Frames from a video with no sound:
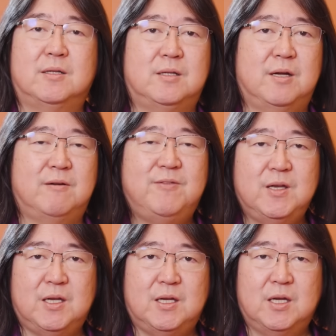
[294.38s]
their
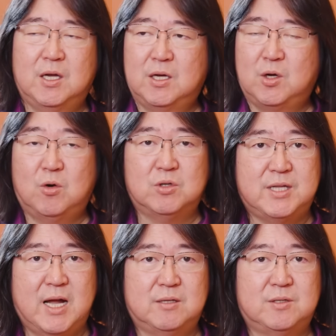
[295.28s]
fee goes
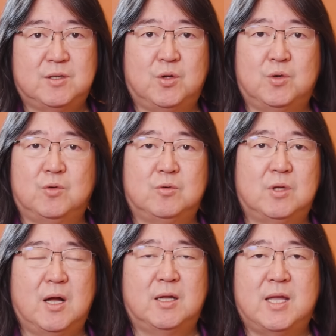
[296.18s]
down to
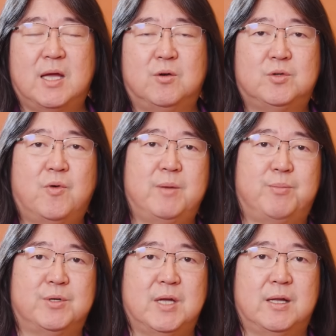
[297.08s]
10 or
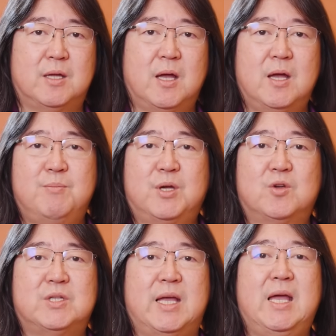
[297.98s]
20%.
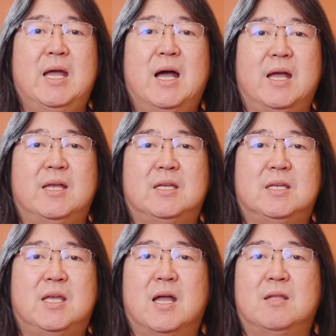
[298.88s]
because AI
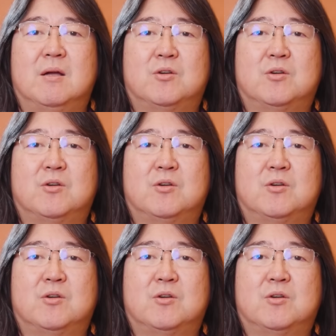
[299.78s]
can